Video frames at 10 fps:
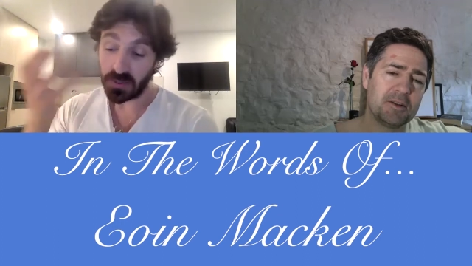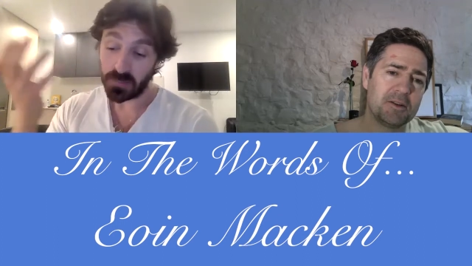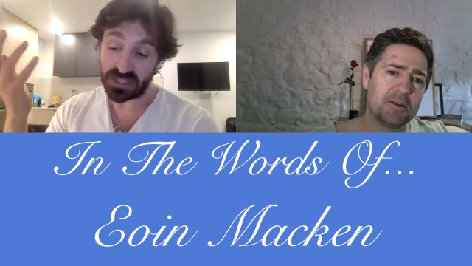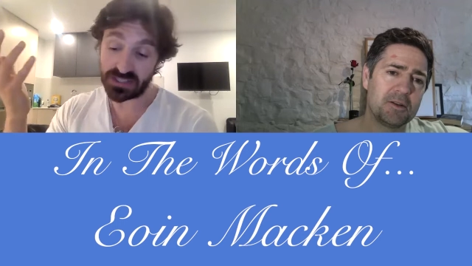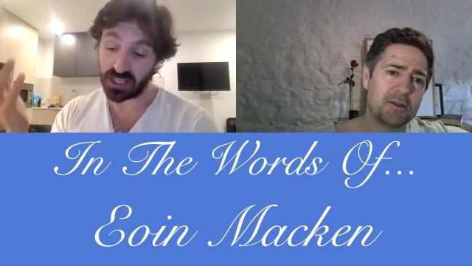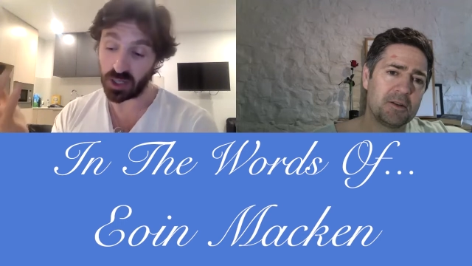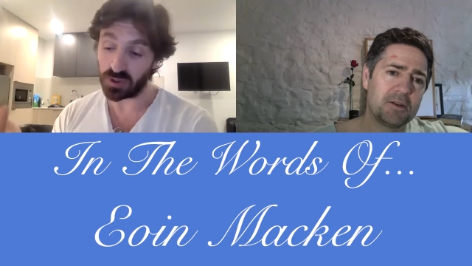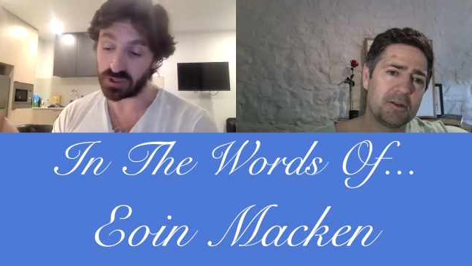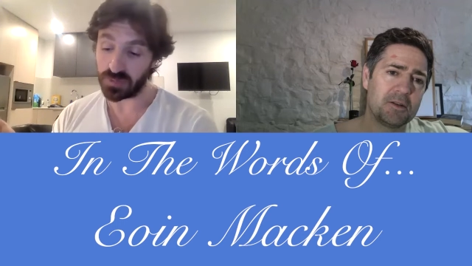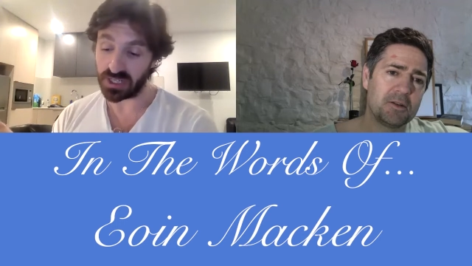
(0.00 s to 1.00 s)
Speaker 1: basically, I
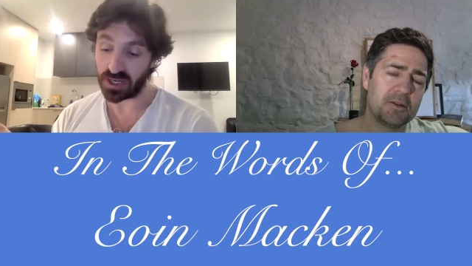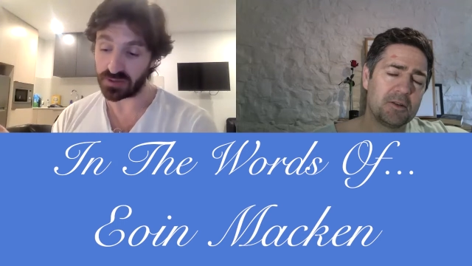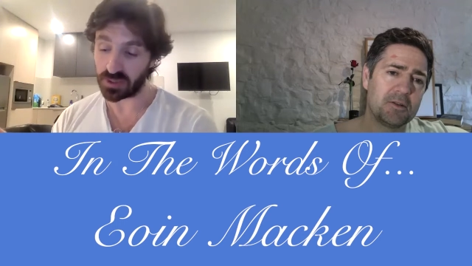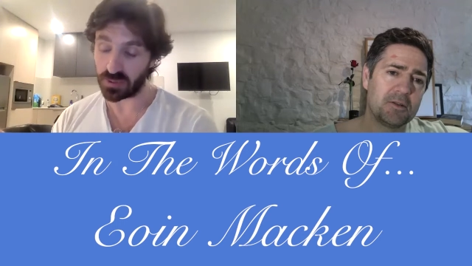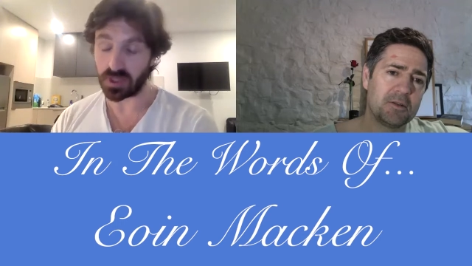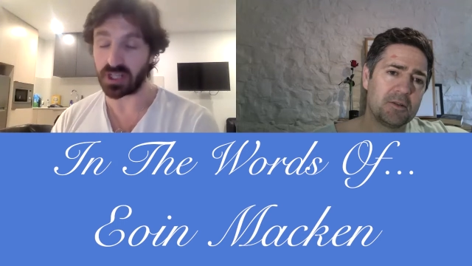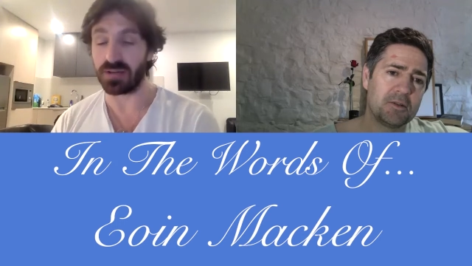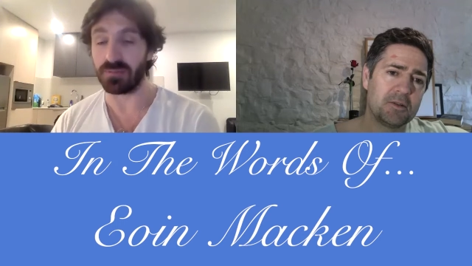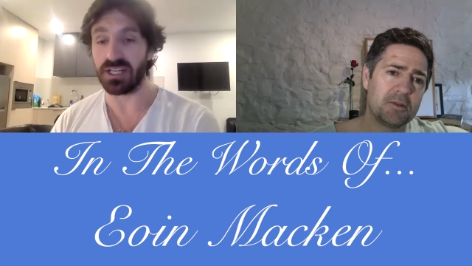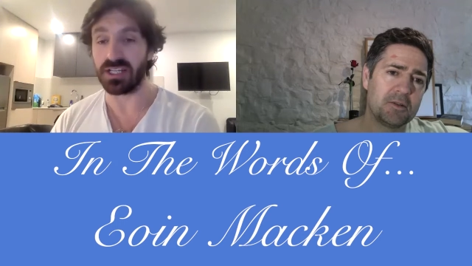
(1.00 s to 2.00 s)
wanted to make, I was like, what
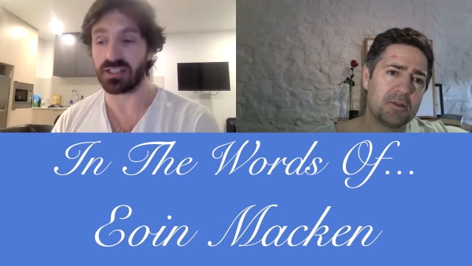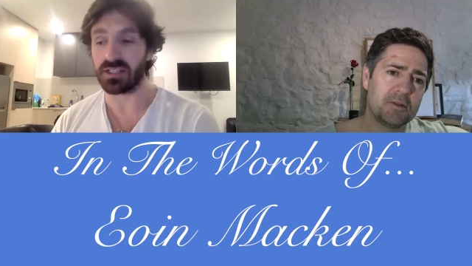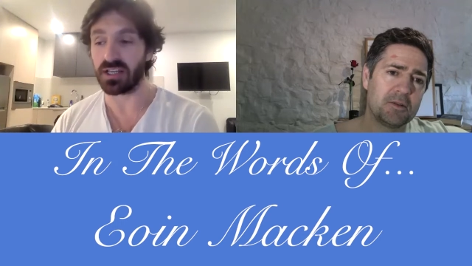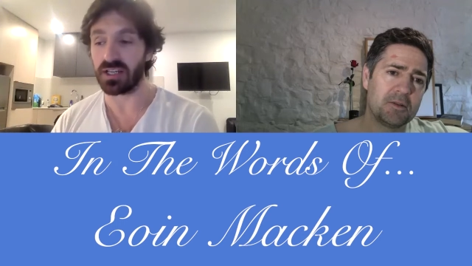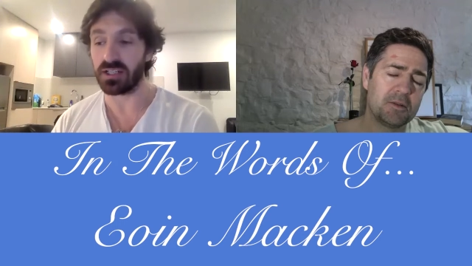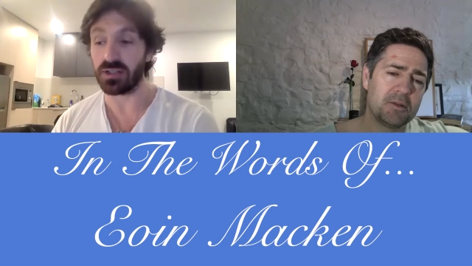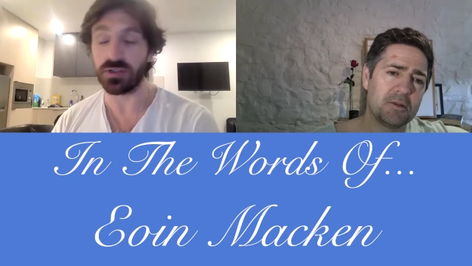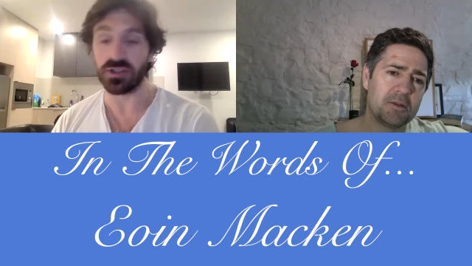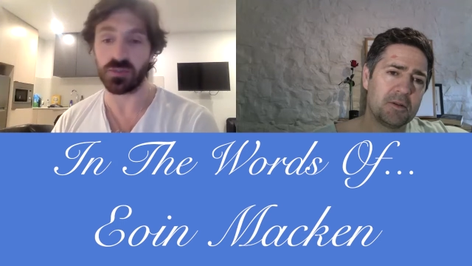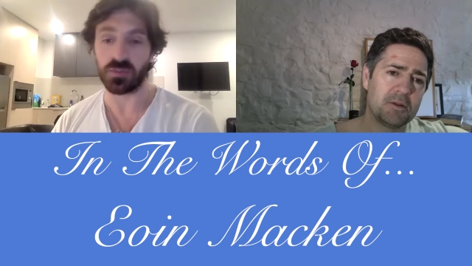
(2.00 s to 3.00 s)
can I make? Uh,
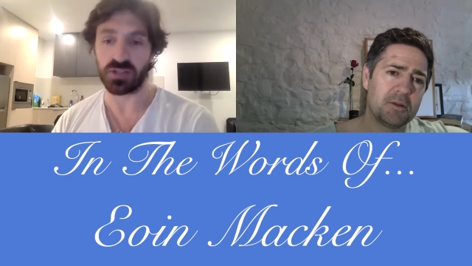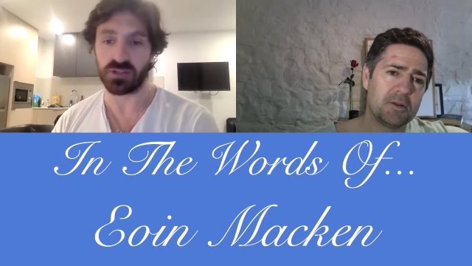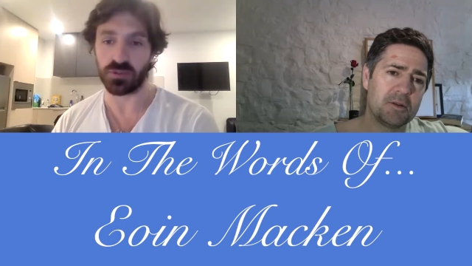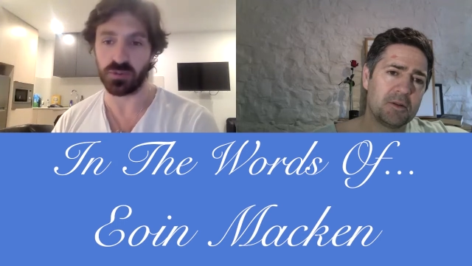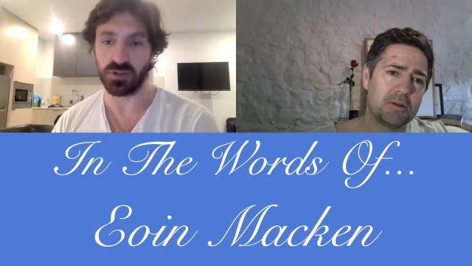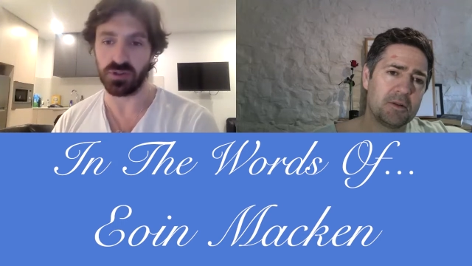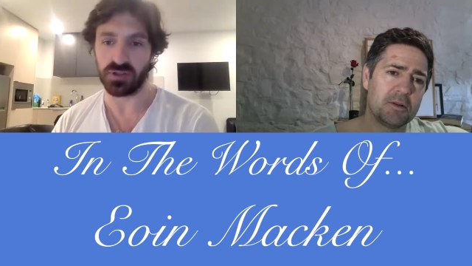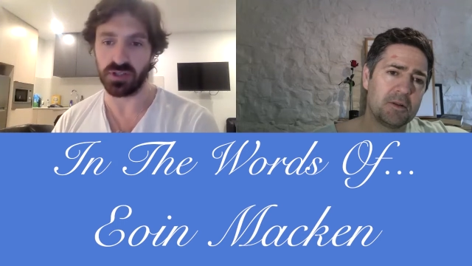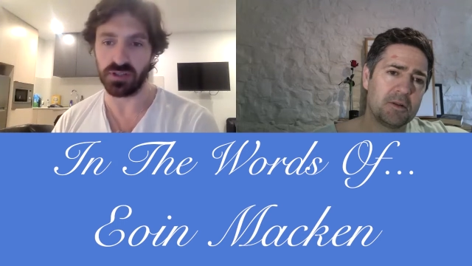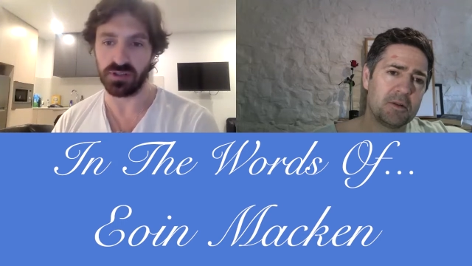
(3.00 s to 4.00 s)
Illusionist Pictures
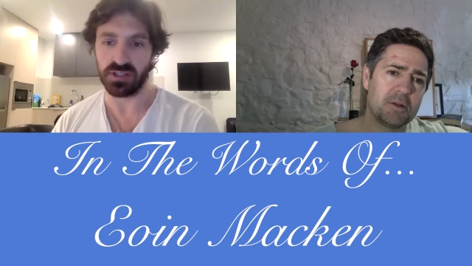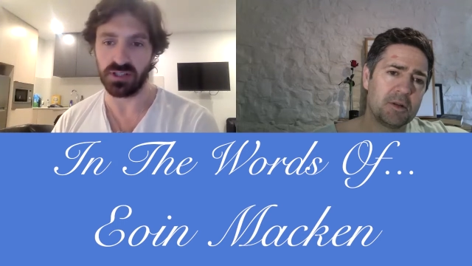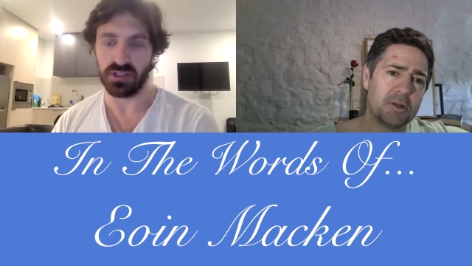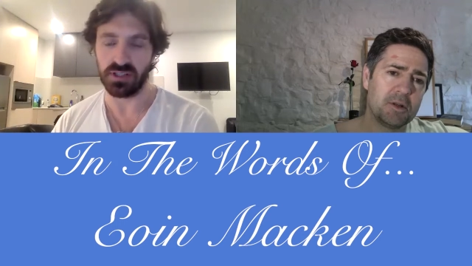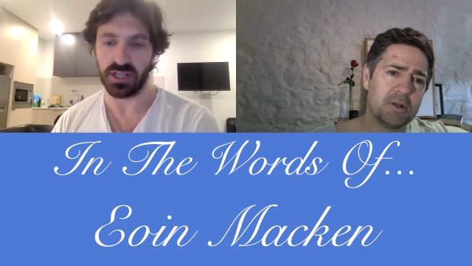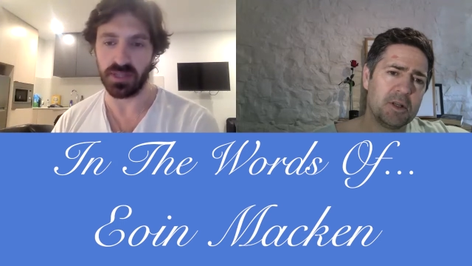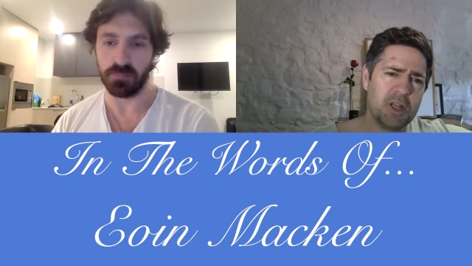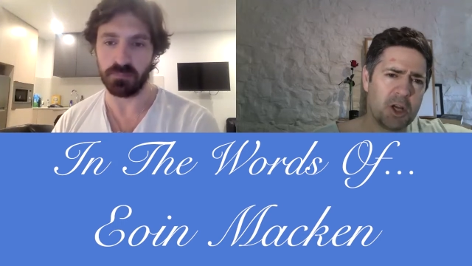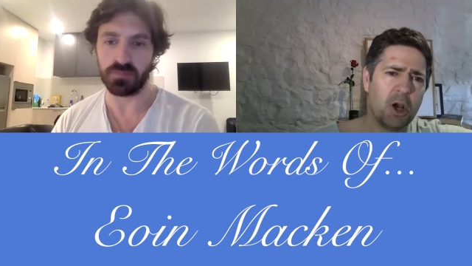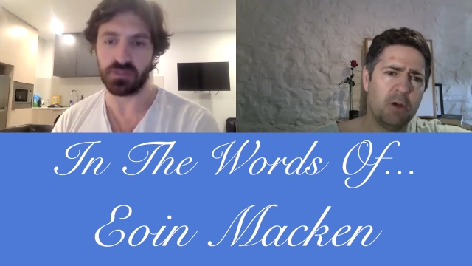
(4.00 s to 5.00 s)
produced it, who did.
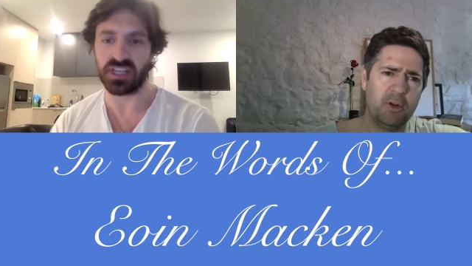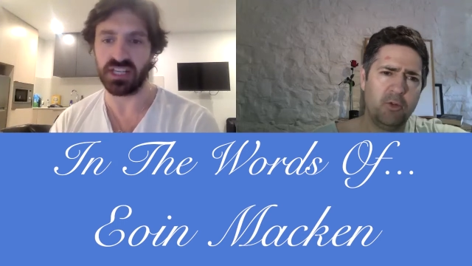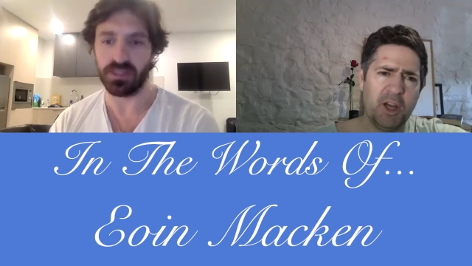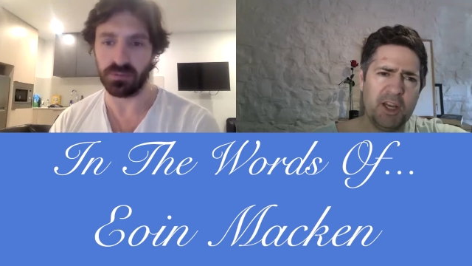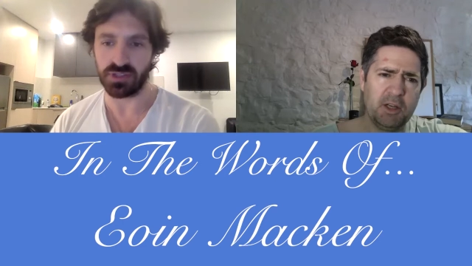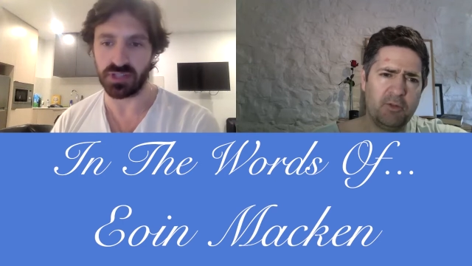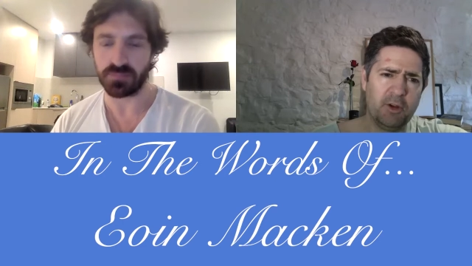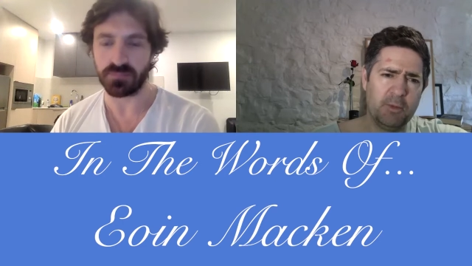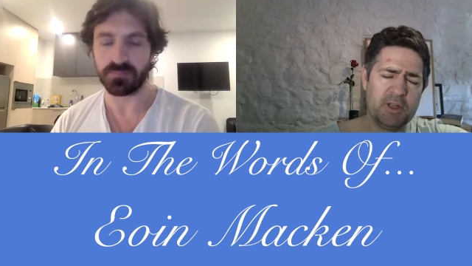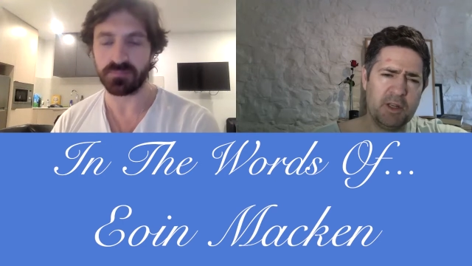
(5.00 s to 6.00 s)
Um, it's a
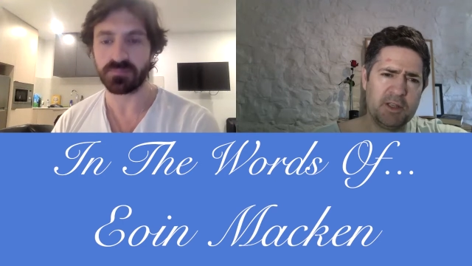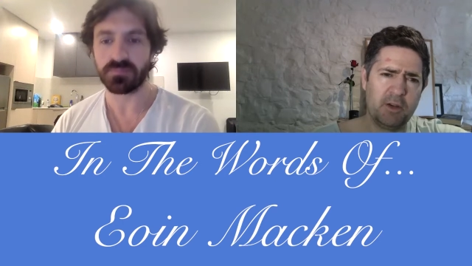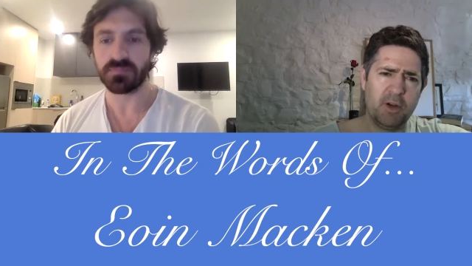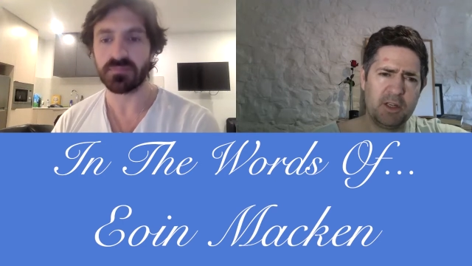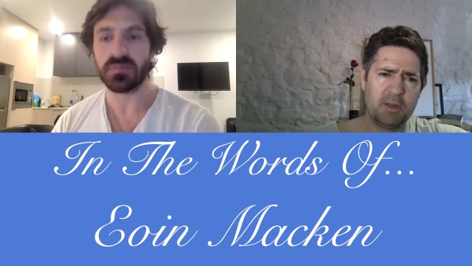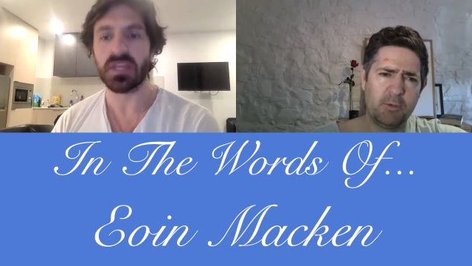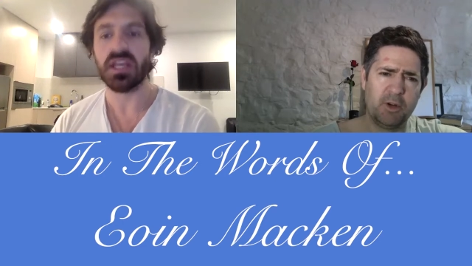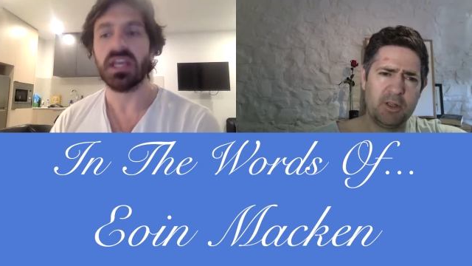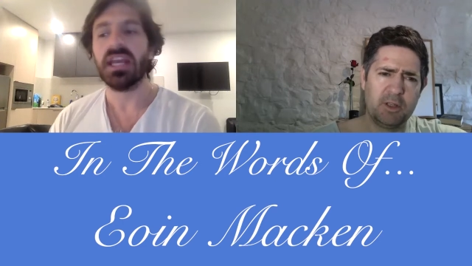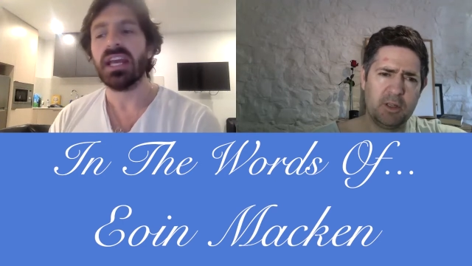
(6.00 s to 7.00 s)
COVID-related film, isn't it? Is that right? Am
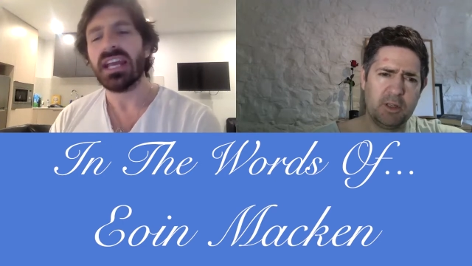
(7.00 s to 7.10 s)
I right?